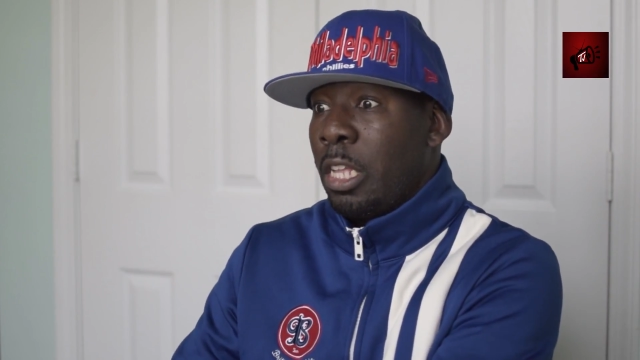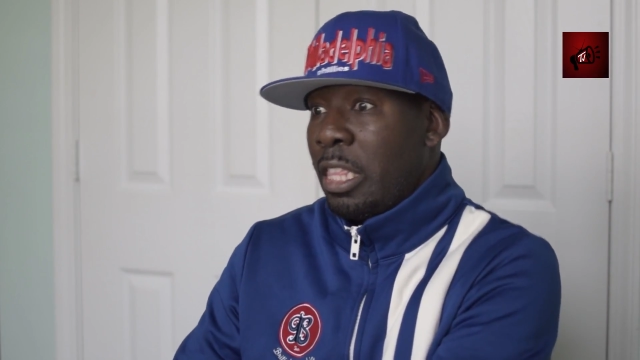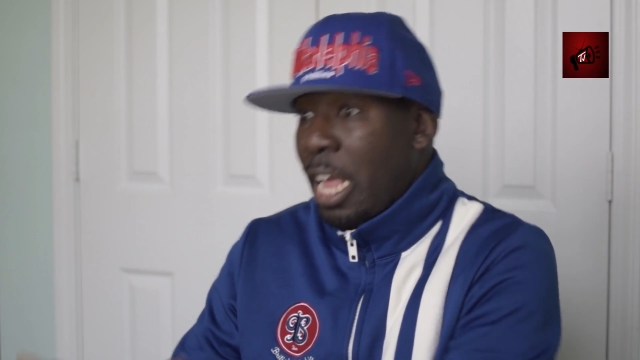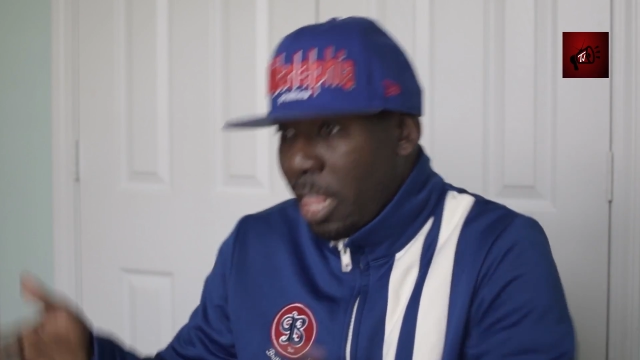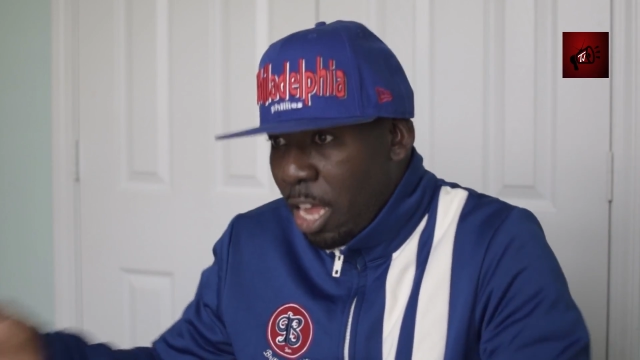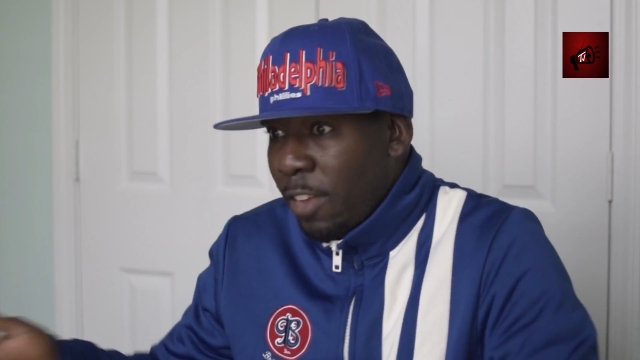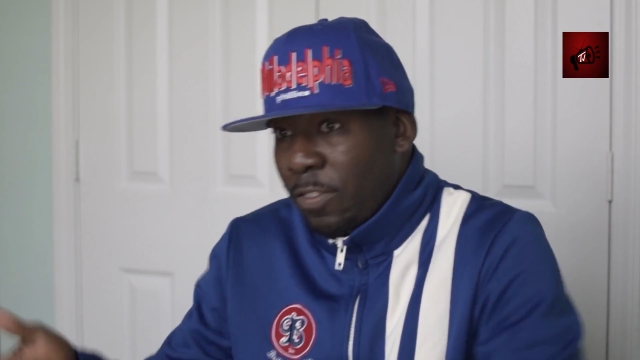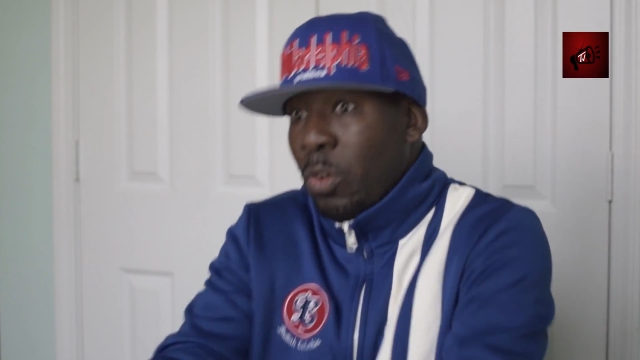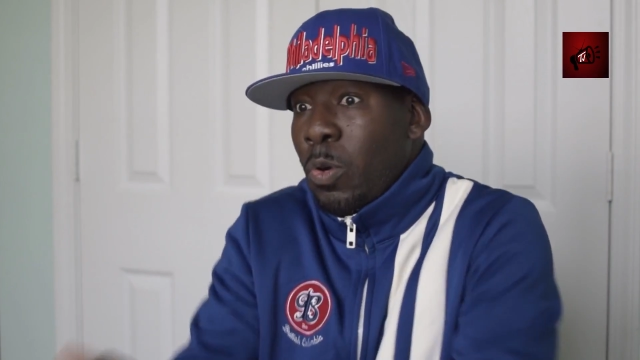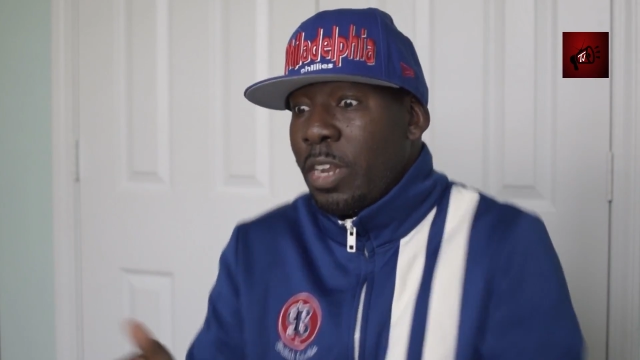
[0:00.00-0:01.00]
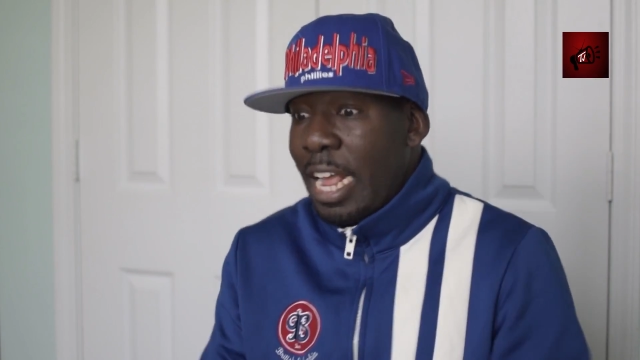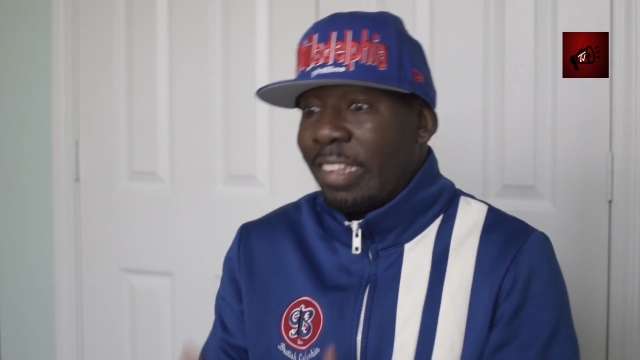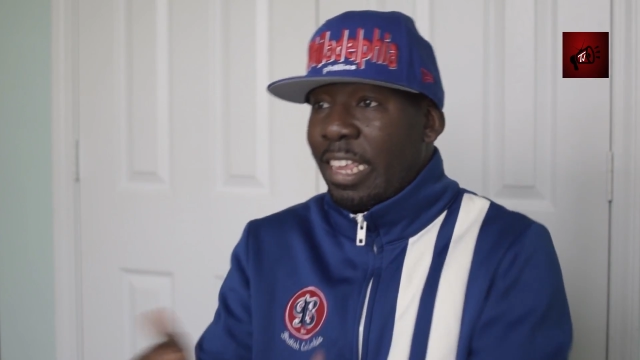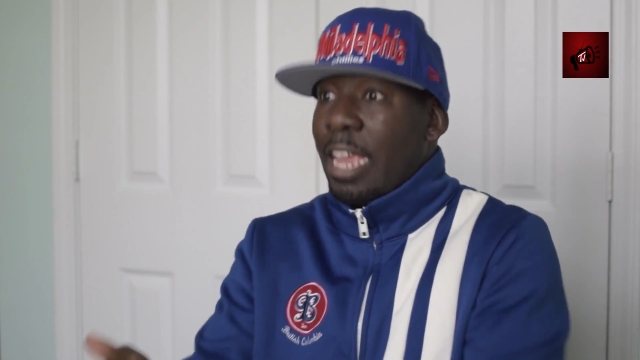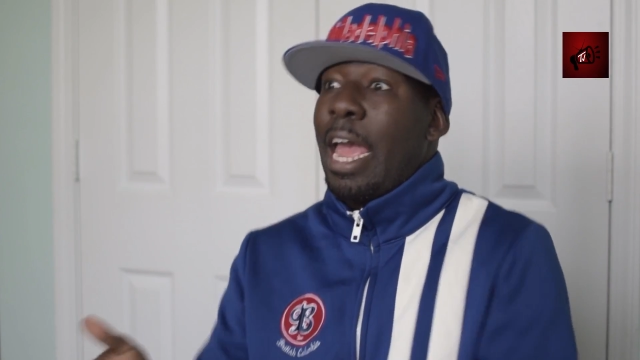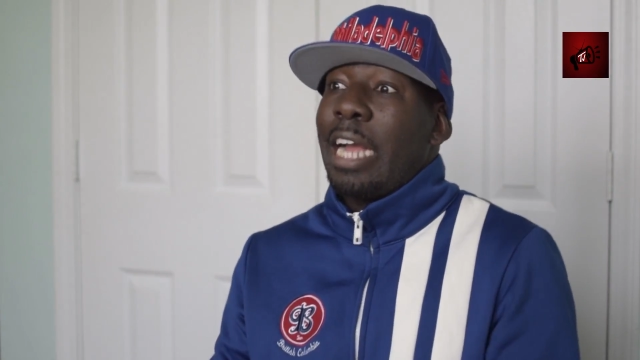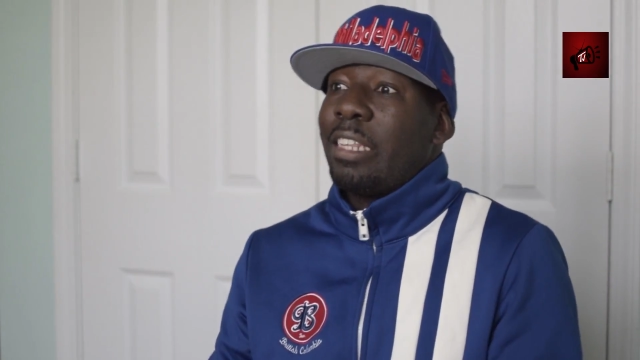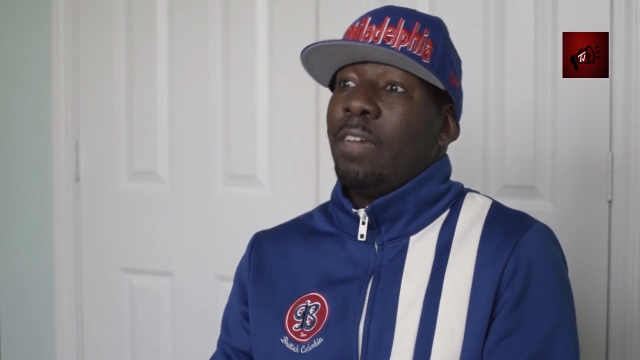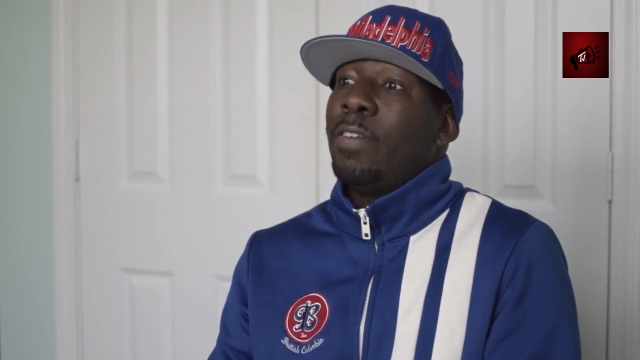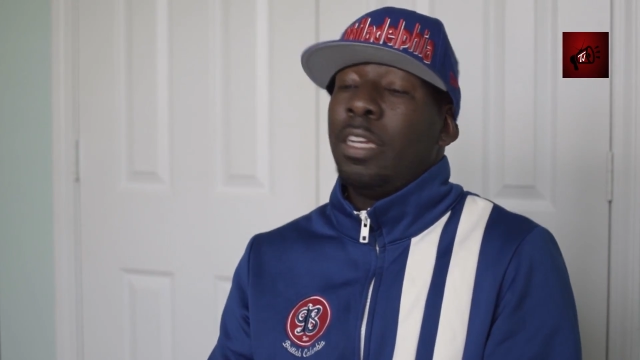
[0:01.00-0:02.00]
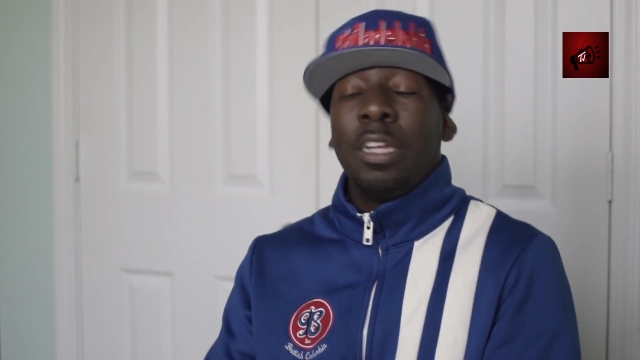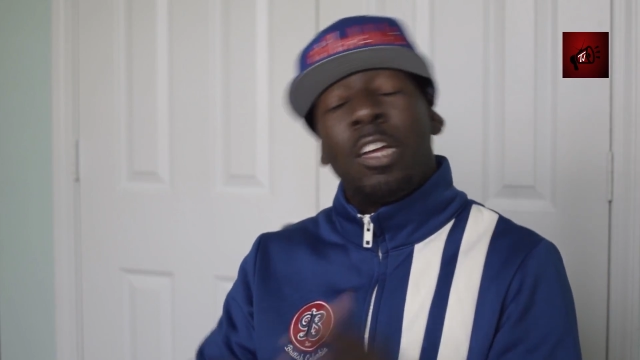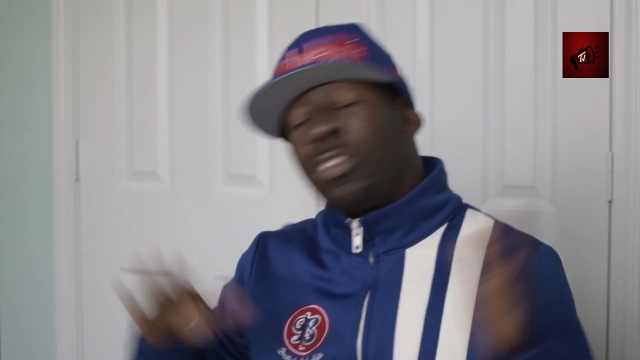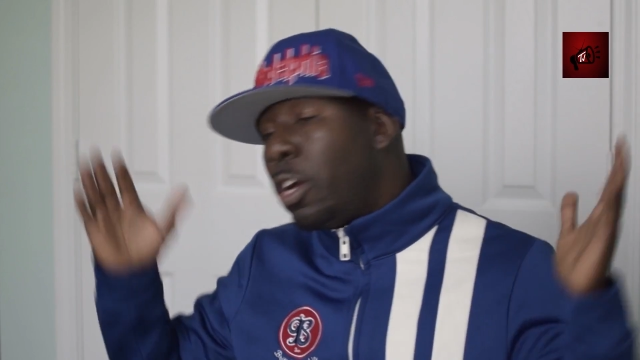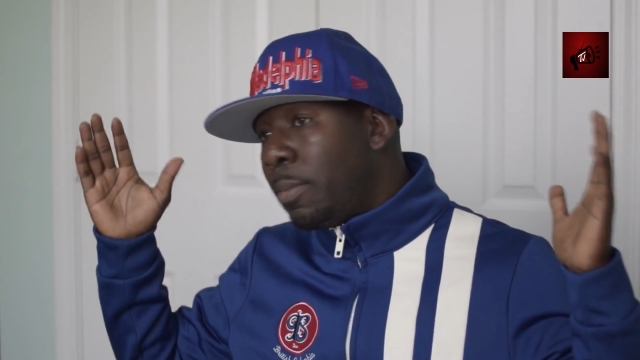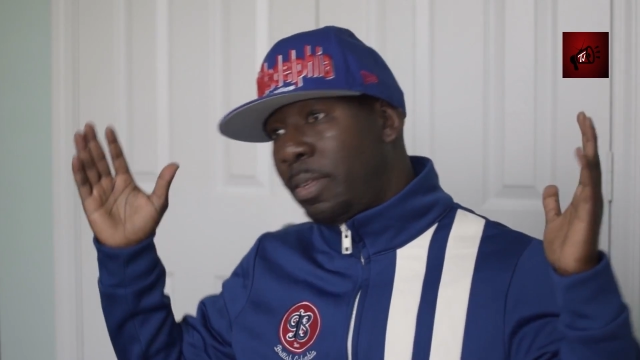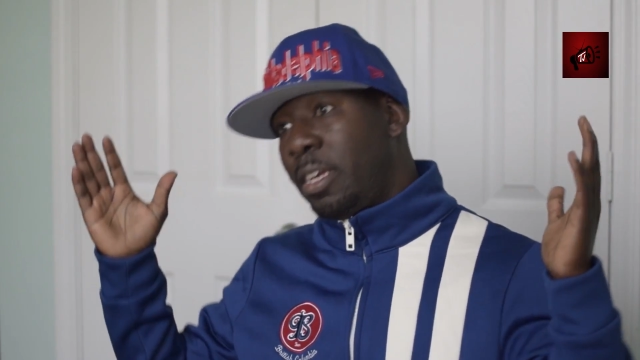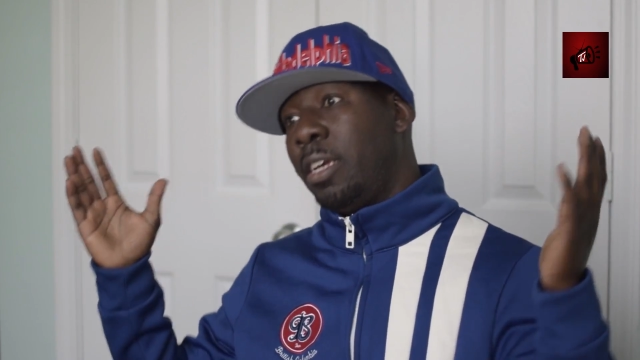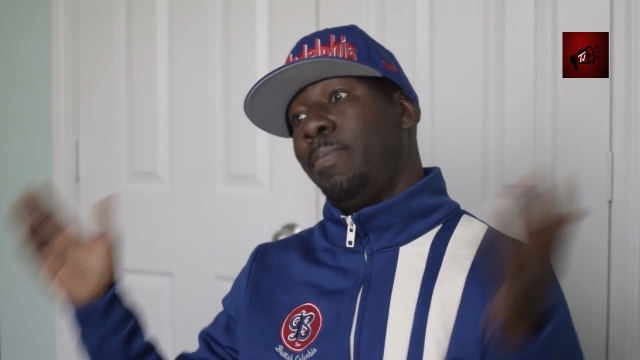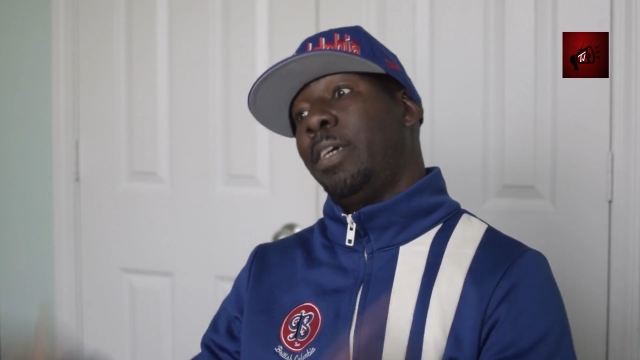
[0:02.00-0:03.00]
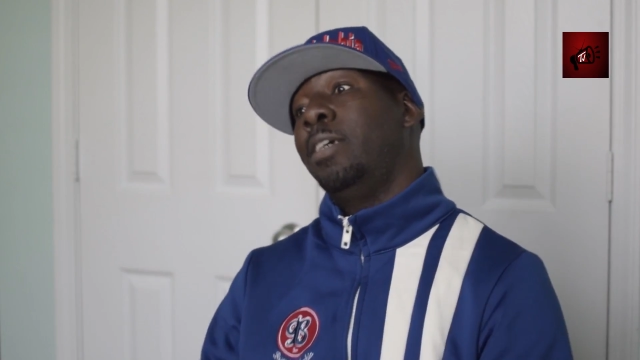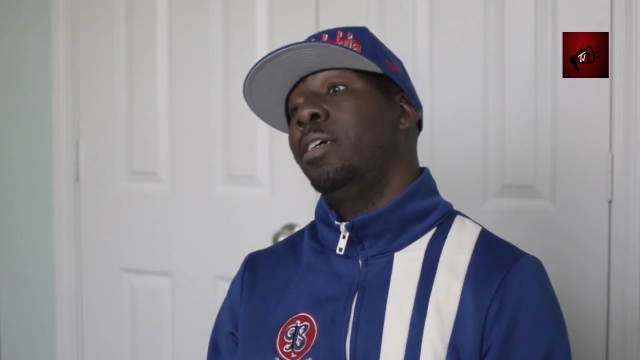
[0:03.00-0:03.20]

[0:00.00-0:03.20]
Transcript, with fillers: that loves doing that same activity. That's all I'm saying, man.